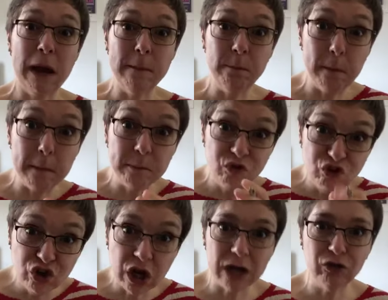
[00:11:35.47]
I'm
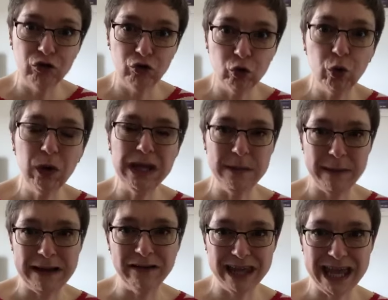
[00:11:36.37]
just talking
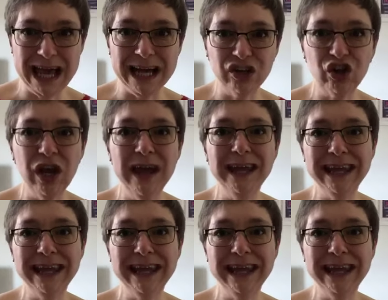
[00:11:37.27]
about cash